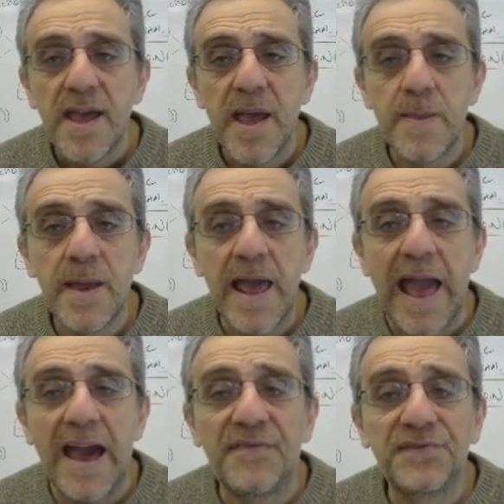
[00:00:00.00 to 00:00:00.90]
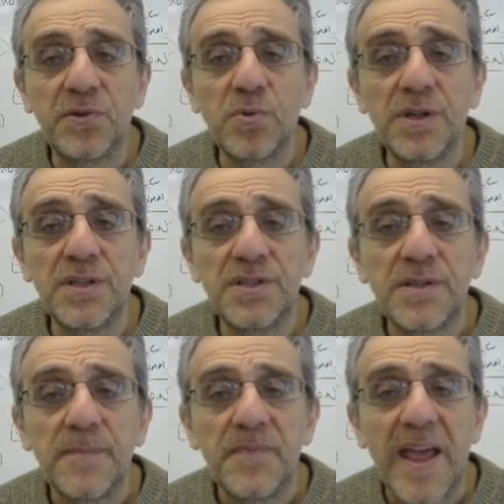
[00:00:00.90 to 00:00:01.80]
And then afterwards,
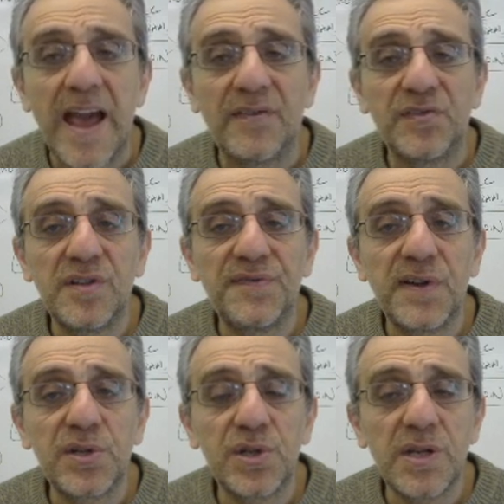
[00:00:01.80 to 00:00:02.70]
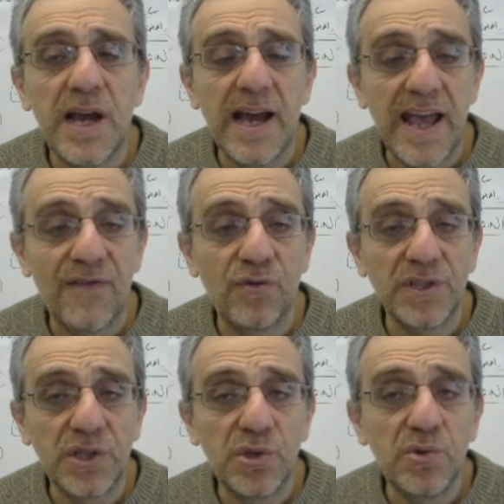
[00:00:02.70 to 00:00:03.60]
after the function, I have
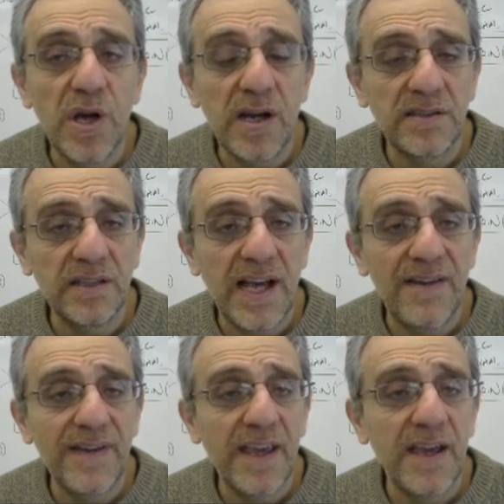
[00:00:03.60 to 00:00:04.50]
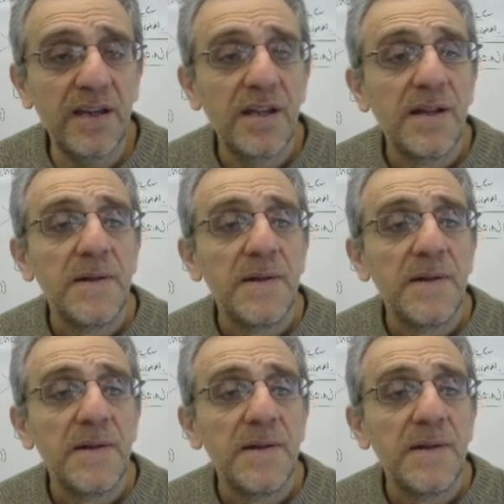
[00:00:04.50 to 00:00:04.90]
only two dogs alive again.